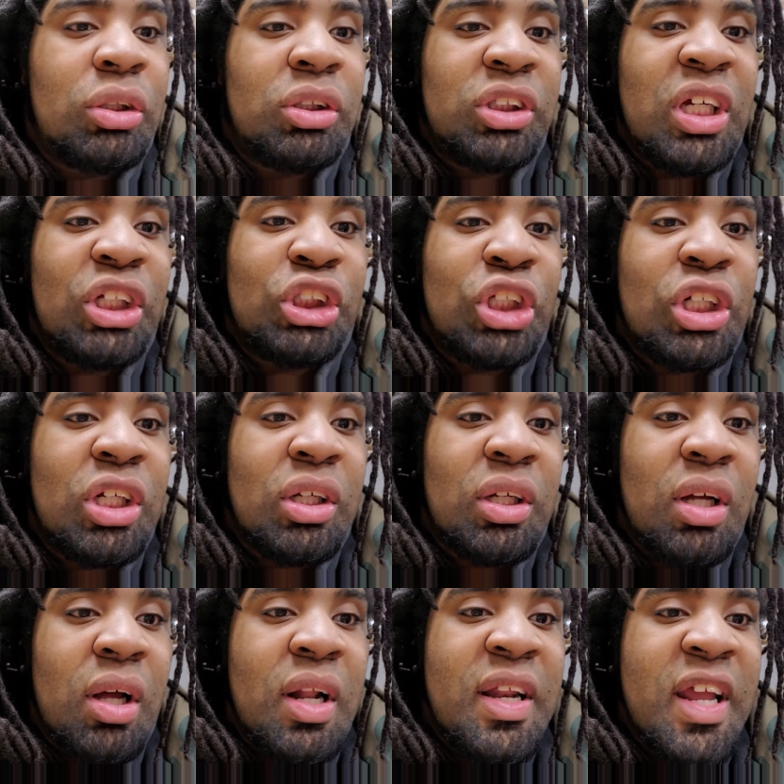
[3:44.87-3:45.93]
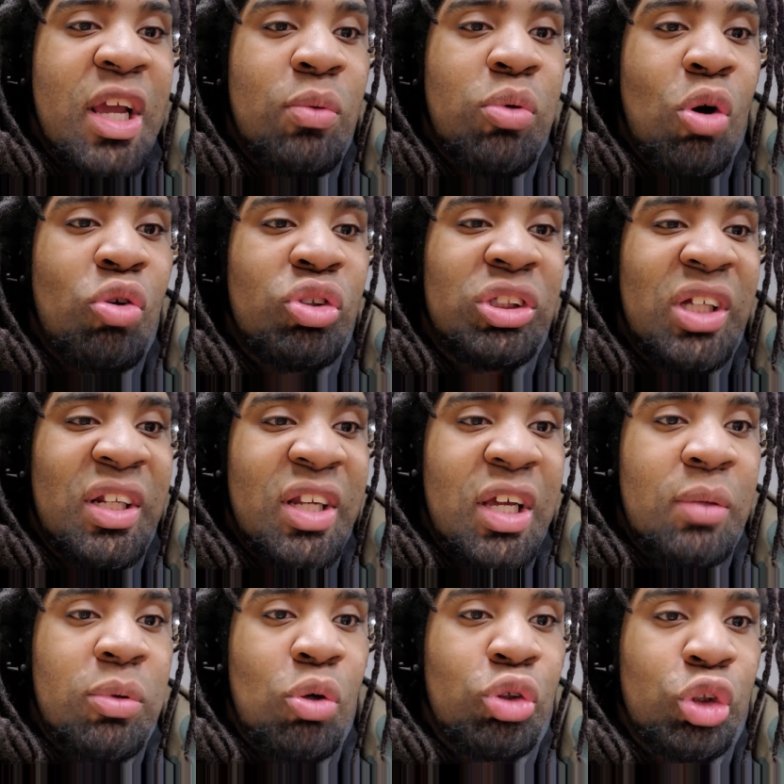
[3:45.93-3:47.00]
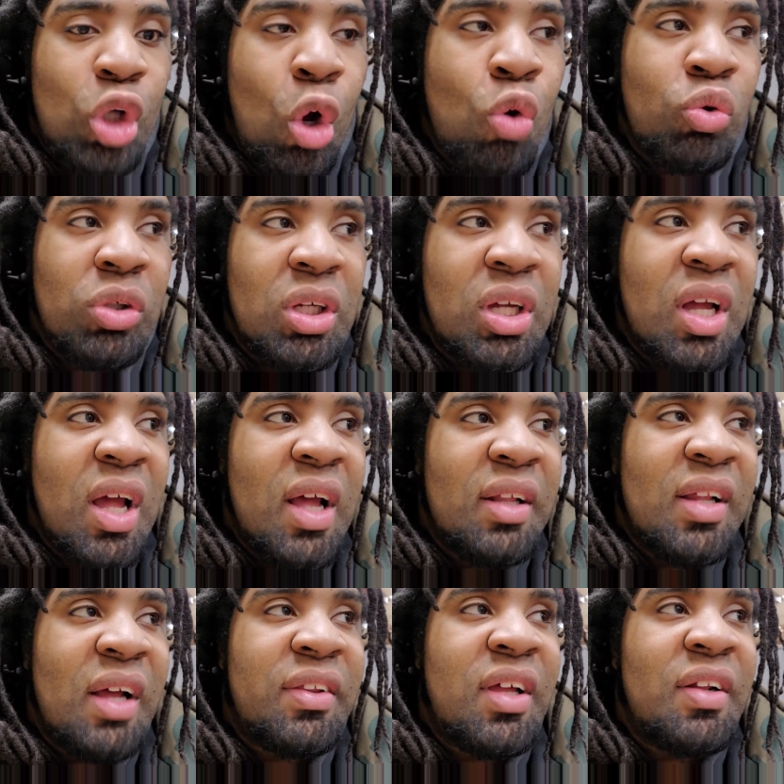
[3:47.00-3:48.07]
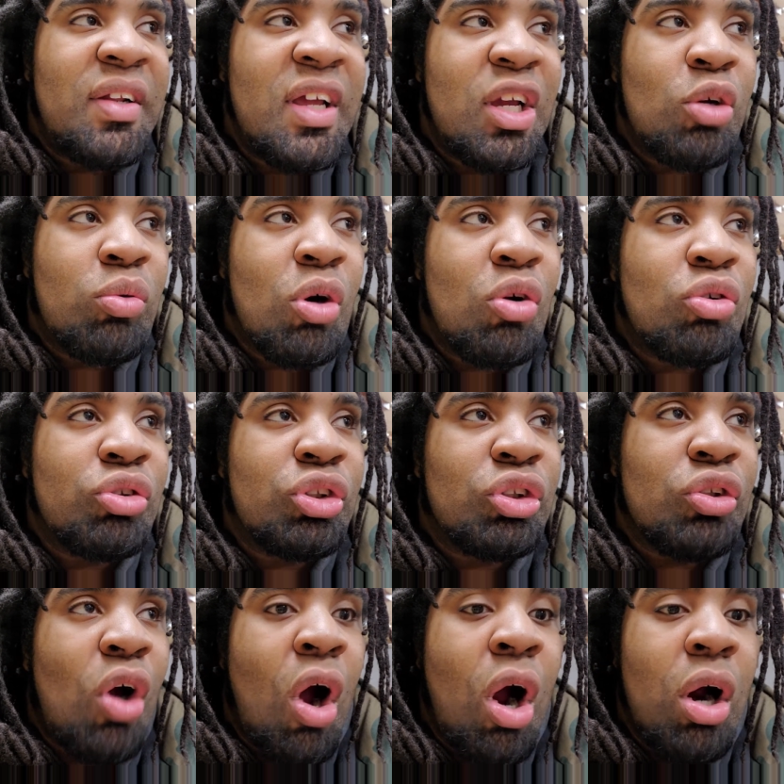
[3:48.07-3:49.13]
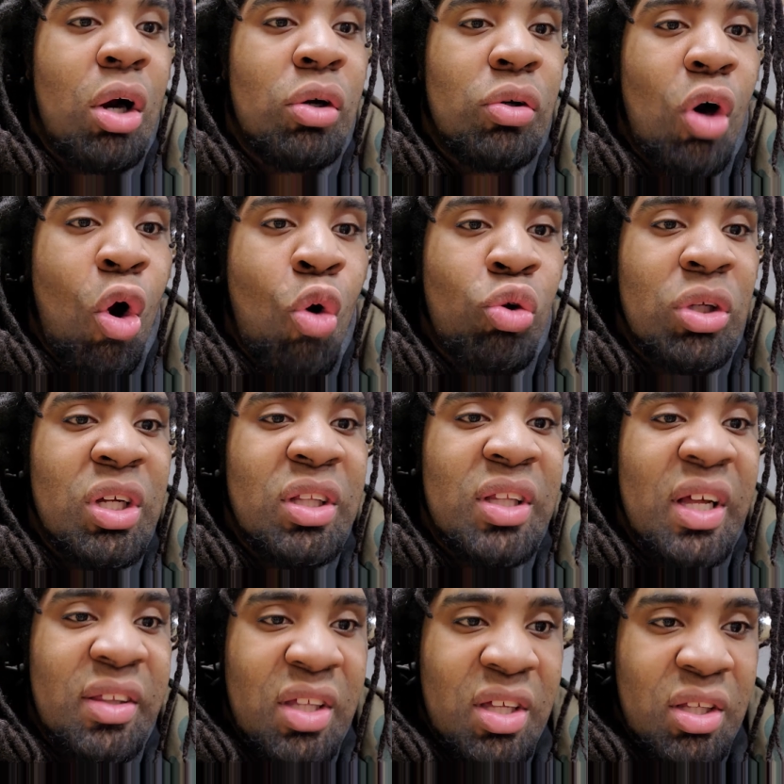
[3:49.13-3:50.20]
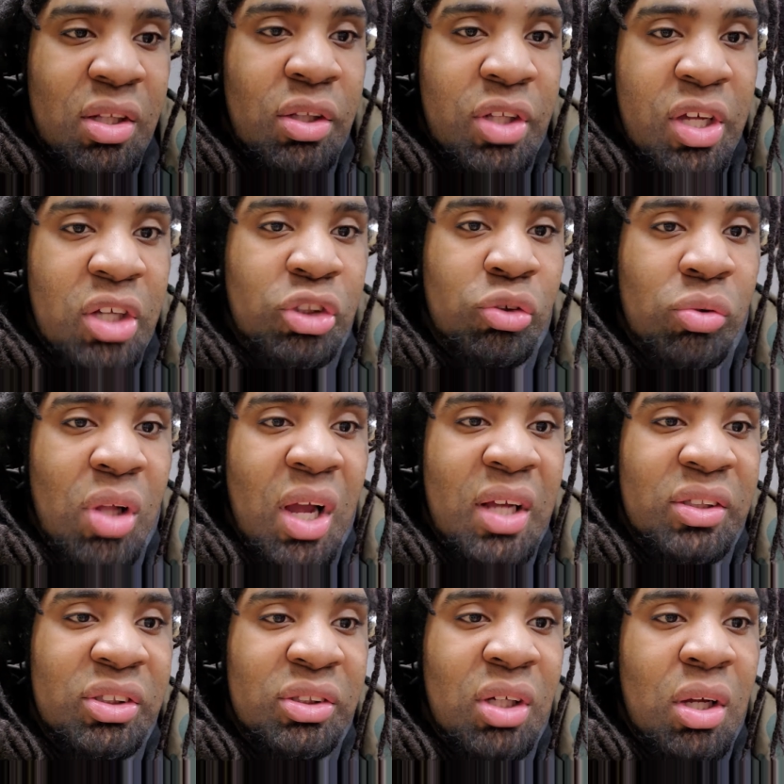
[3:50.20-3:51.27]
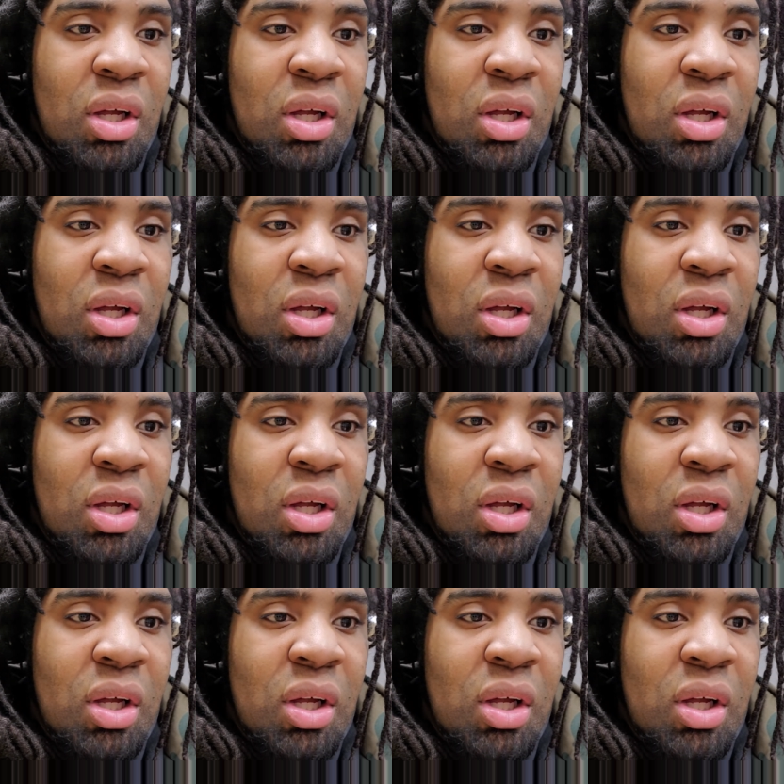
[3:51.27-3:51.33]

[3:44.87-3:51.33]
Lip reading: teaching Negroes and Negroes only, that the Negroes are only, that the Israelites